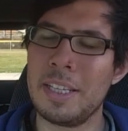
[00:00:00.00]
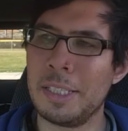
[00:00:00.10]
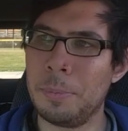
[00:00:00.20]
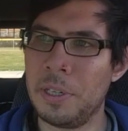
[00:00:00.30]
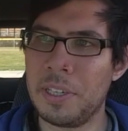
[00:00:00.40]
the
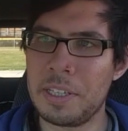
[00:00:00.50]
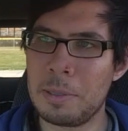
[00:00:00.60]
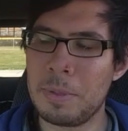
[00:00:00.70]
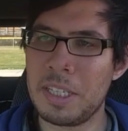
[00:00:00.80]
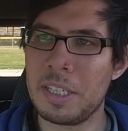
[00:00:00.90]

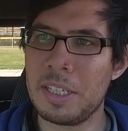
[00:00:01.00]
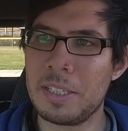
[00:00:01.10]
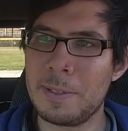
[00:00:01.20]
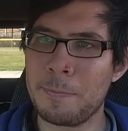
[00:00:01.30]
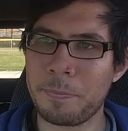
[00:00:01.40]
experience,
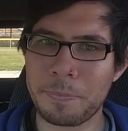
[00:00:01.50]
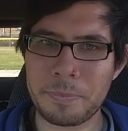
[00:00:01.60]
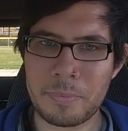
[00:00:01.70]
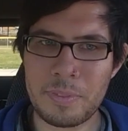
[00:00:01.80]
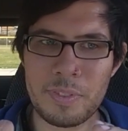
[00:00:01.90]
because
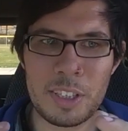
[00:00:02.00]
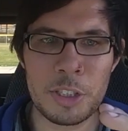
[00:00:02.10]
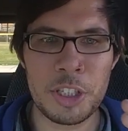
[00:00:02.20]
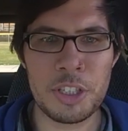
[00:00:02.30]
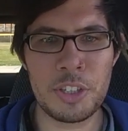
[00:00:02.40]

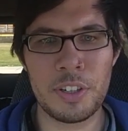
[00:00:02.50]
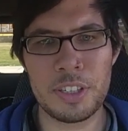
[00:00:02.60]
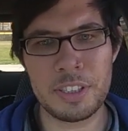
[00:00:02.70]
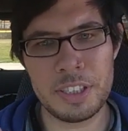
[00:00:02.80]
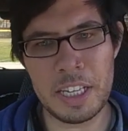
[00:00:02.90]
she
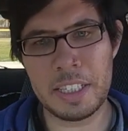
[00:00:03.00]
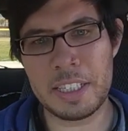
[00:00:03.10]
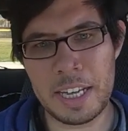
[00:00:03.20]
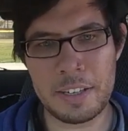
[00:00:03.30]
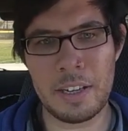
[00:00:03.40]
started
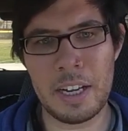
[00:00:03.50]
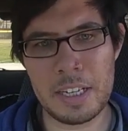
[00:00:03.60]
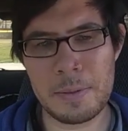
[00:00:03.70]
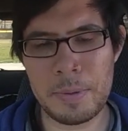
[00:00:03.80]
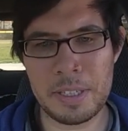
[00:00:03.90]
yelling at her
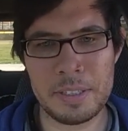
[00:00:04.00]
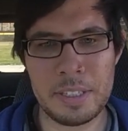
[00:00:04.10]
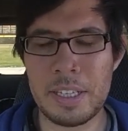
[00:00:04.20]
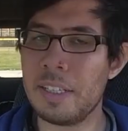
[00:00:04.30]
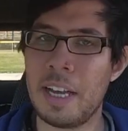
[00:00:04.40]
husband,
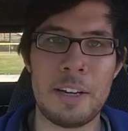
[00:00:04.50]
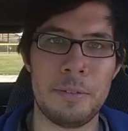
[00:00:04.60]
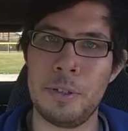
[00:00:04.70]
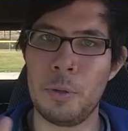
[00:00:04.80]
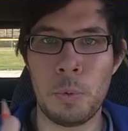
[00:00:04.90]
and I
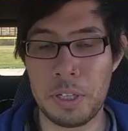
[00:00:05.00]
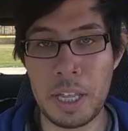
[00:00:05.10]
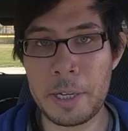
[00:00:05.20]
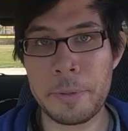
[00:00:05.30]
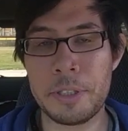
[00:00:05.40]
don't know what
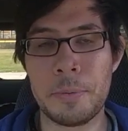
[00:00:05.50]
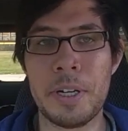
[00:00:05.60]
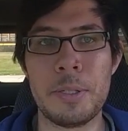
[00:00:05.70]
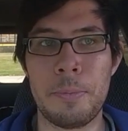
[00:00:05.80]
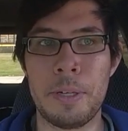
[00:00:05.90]
language it
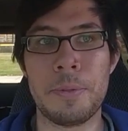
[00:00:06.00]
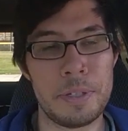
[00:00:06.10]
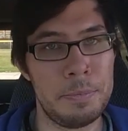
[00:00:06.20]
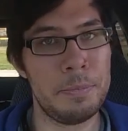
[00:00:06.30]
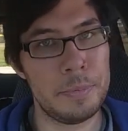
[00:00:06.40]
was, but it was
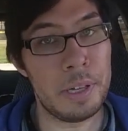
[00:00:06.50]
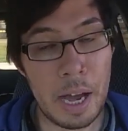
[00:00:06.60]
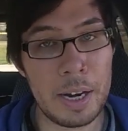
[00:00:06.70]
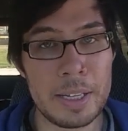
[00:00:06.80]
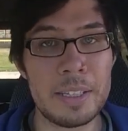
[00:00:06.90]

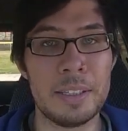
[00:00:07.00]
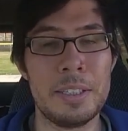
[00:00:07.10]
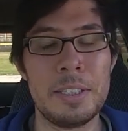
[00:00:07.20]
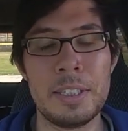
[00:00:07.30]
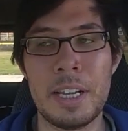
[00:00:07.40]
not
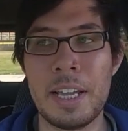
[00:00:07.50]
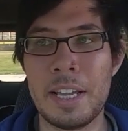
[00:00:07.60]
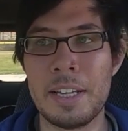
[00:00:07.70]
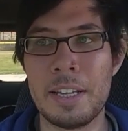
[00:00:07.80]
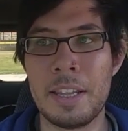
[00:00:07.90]
English,
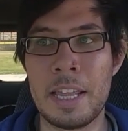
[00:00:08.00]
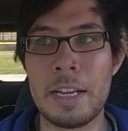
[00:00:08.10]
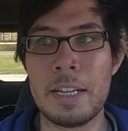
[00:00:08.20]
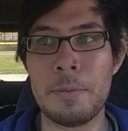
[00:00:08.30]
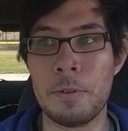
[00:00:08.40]
and
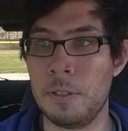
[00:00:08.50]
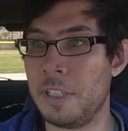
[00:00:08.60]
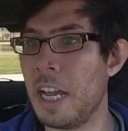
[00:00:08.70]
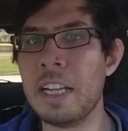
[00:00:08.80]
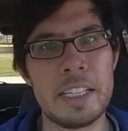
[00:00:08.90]
they were
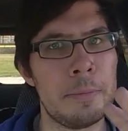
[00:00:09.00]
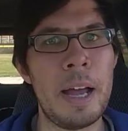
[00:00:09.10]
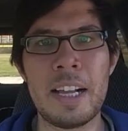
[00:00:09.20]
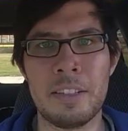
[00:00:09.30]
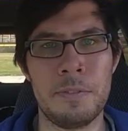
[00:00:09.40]
yelling
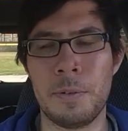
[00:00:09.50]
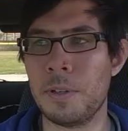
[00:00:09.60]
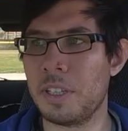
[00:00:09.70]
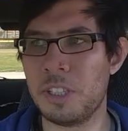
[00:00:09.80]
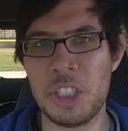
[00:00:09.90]
back and
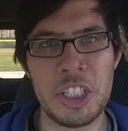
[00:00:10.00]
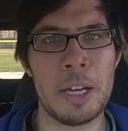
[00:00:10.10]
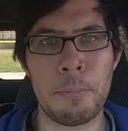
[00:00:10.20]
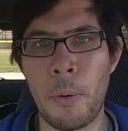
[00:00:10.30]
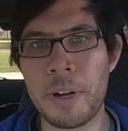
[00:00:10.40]
forth, and she
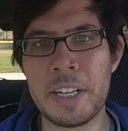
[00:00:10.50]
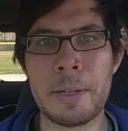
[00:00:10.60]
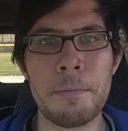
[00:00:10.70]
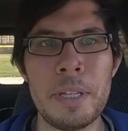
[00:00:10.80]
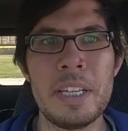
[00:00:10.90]
kept pointing
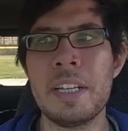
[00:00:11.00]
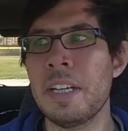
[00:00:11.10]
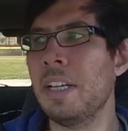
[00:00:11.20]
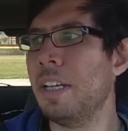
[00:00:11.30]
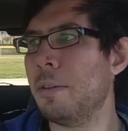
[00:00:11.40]
at me
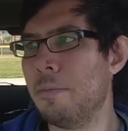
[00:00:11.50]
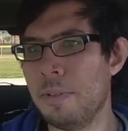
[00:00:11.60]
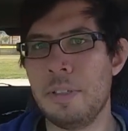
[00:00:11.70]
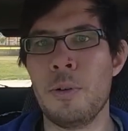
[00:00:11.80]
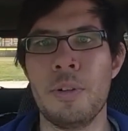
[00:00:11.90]
and
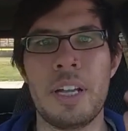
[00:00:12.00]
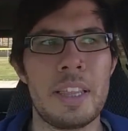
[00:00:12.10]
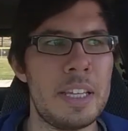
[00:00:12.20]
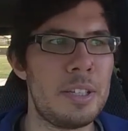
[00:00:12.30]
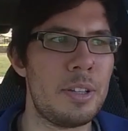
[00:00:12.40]
going like
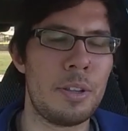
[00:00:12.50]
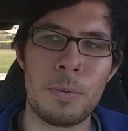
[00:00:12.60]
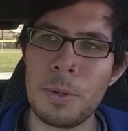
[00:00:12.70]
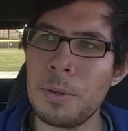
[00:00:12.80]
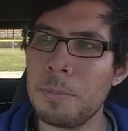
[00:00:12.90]
this to the
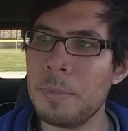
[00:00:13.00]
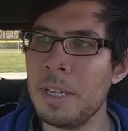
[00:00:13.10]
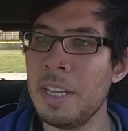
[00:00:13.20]
room,